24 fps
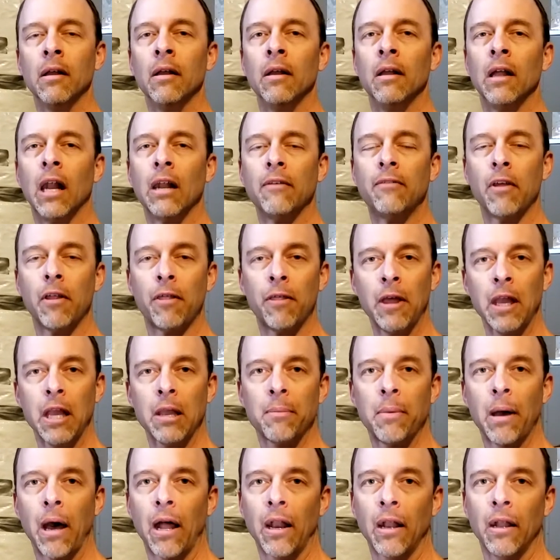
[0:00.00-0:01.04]
And if you think
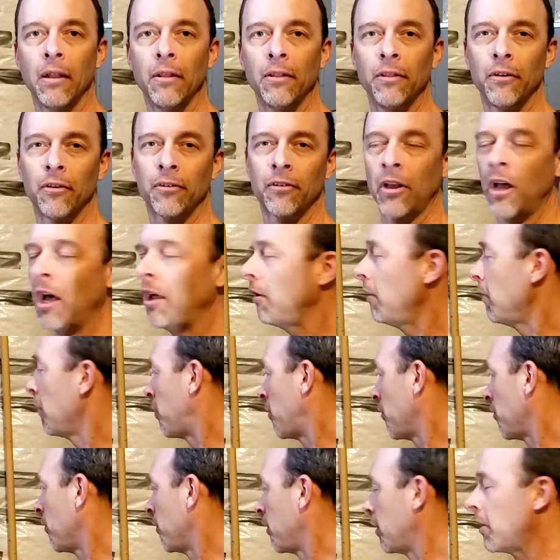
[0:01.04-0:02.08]
about it, there's
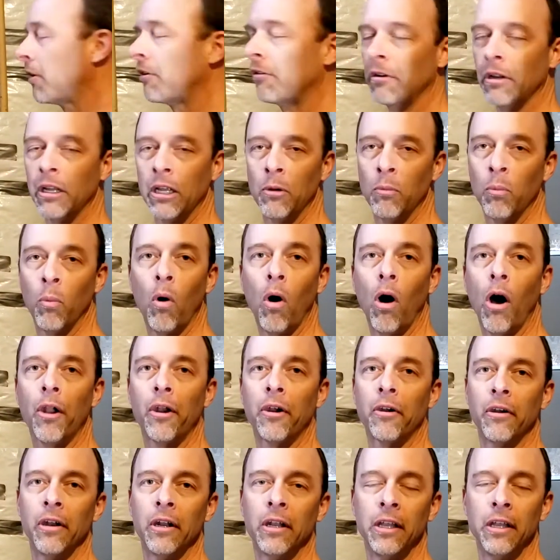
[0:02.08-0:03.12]
130 degree
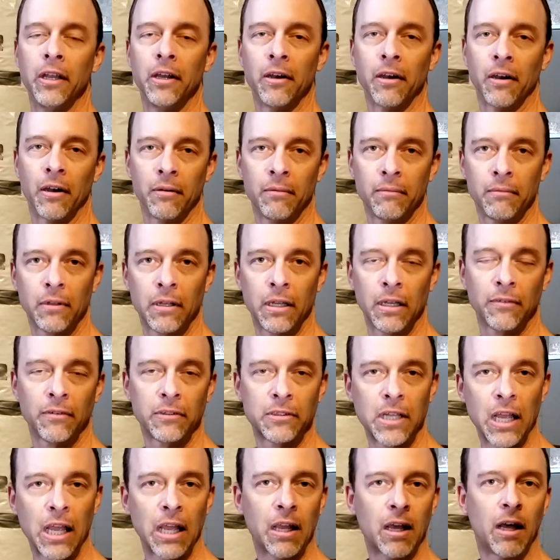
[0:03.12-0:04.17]
water in here, give or
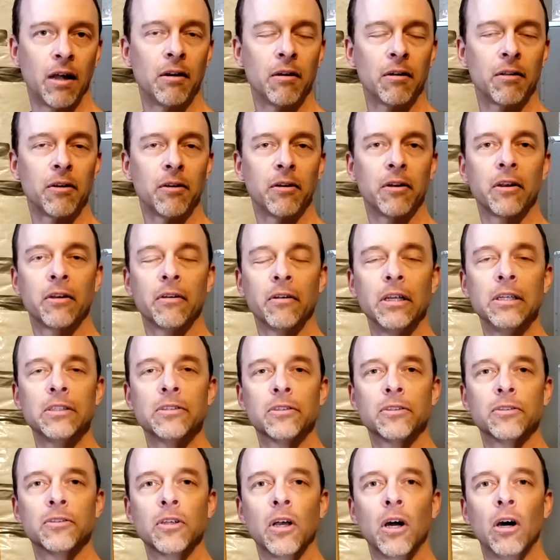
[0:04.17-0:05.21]
take 130 degrees or
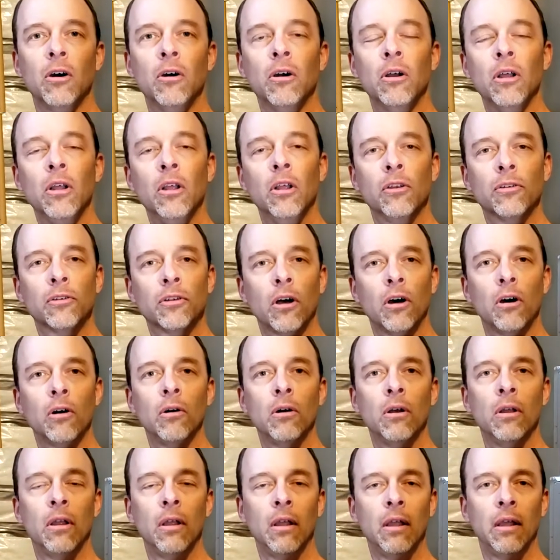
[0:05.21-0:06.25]
so.
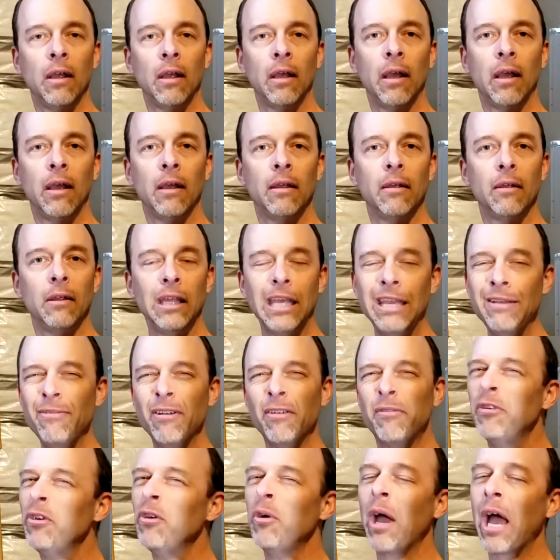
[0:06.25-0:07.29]
So even
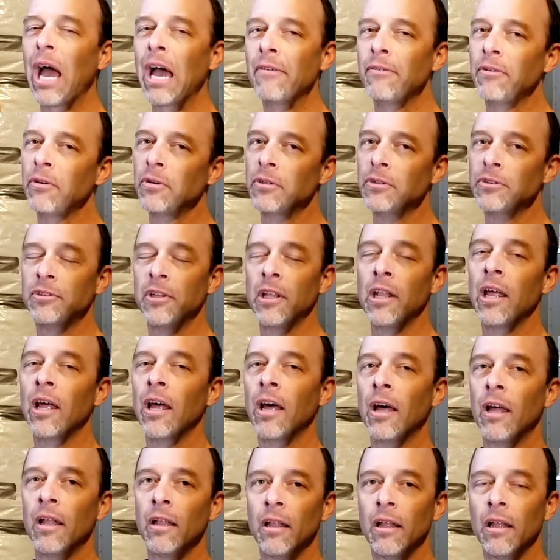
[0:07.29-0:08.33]
if you have yours in
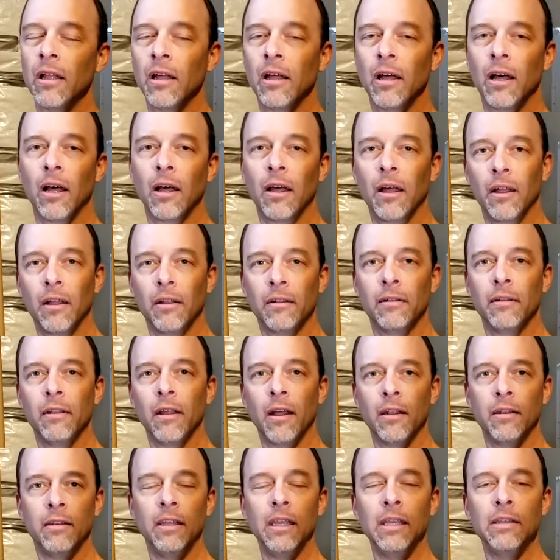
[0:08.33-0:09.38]

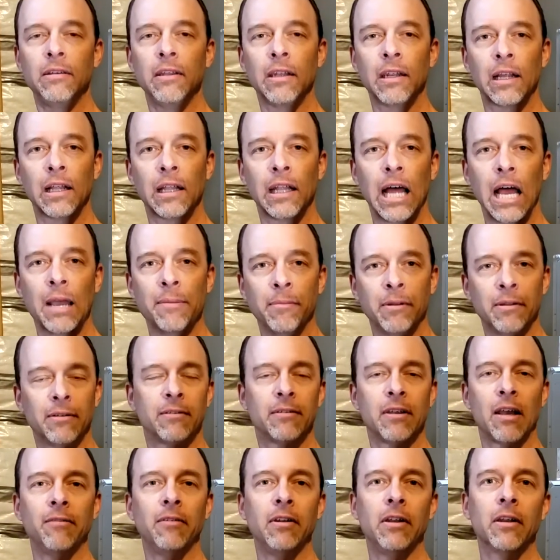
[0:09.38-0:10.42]
a decent climate,
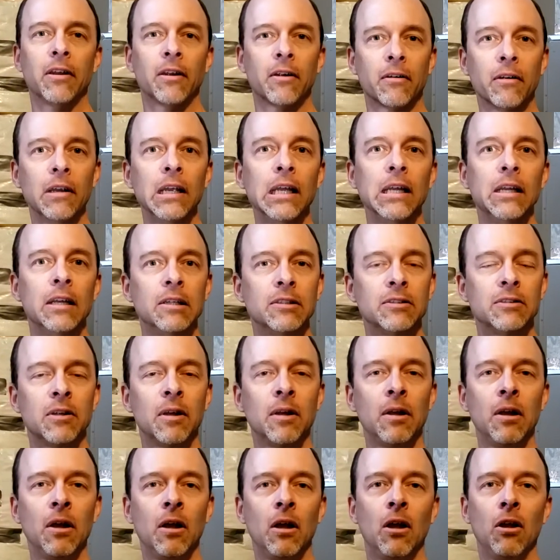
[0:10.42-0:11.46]
70 degrees,
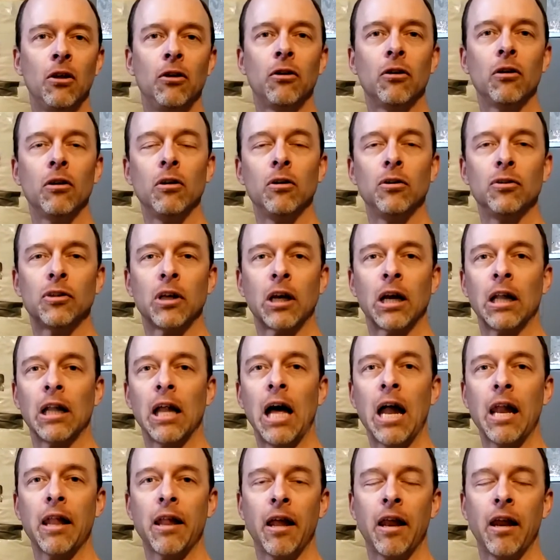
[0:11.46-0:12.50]
you're losing a
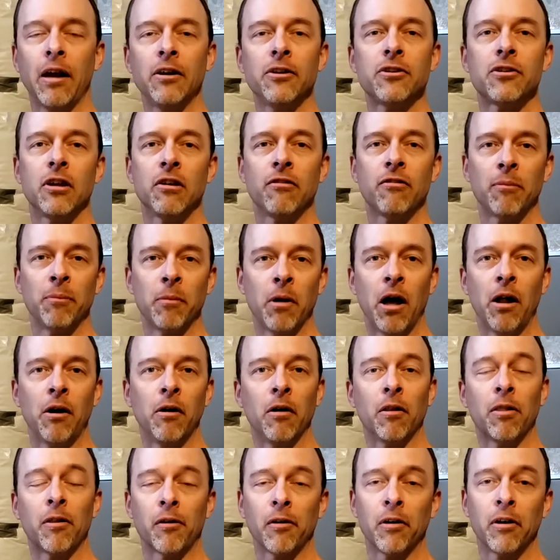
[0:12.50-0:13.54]
lot of that energy from the
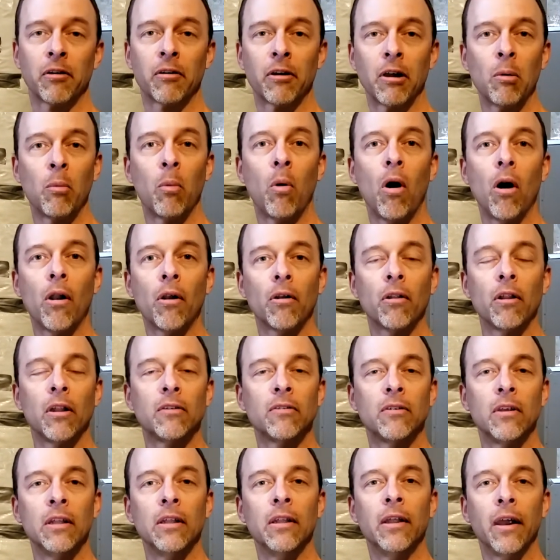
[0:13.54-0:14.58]
130 degree water that's
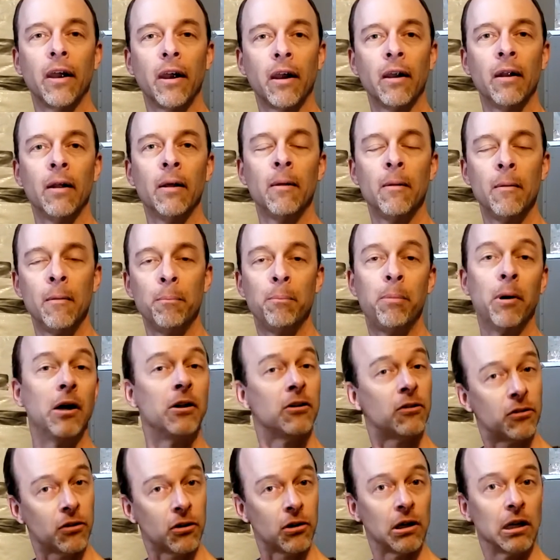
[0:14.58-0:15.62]
in there. But
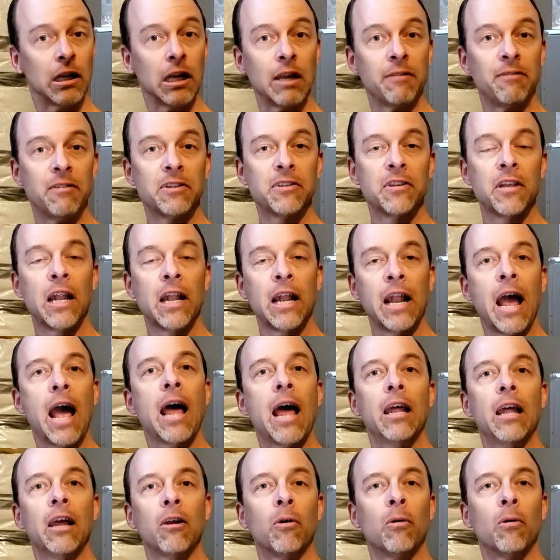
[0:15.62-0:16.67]
certainly if it's in an
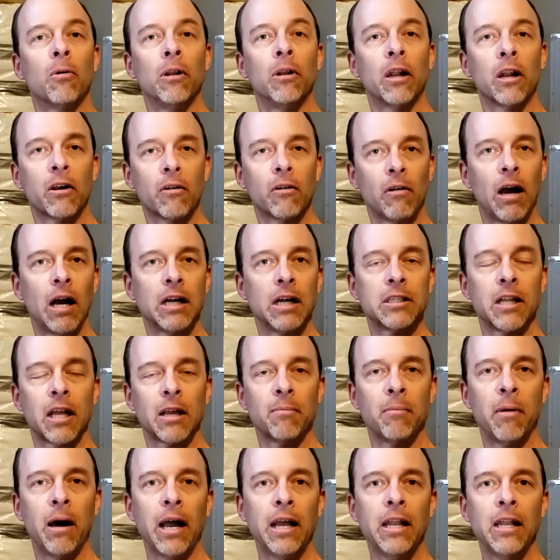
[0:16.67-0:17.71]
attic or in a garage like
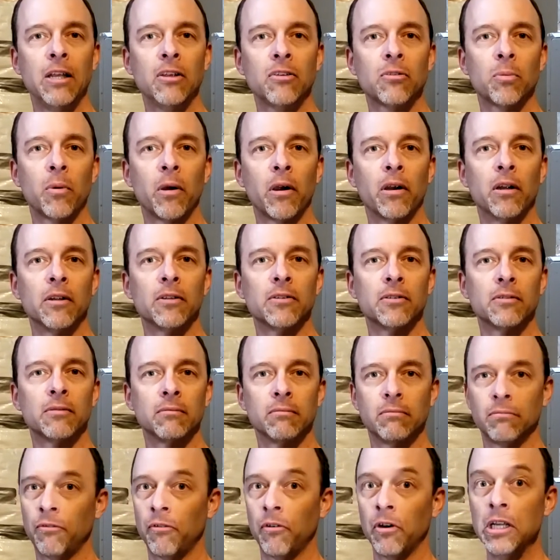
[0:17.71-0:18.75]
mine is, where it's
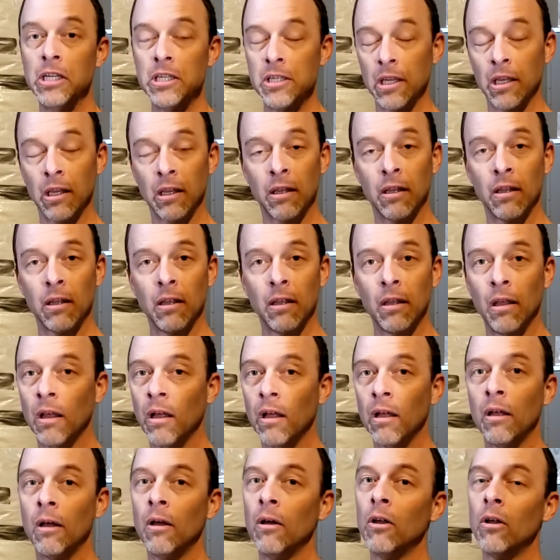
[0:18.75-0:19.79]
freezing,
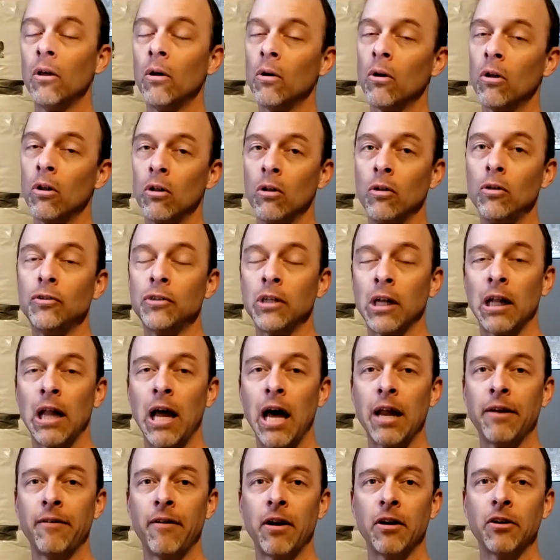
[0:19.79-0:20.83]
losing a
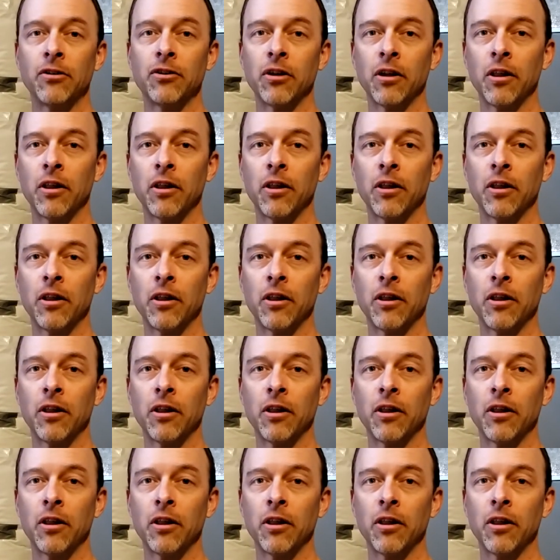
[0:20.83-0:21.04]
lot of energy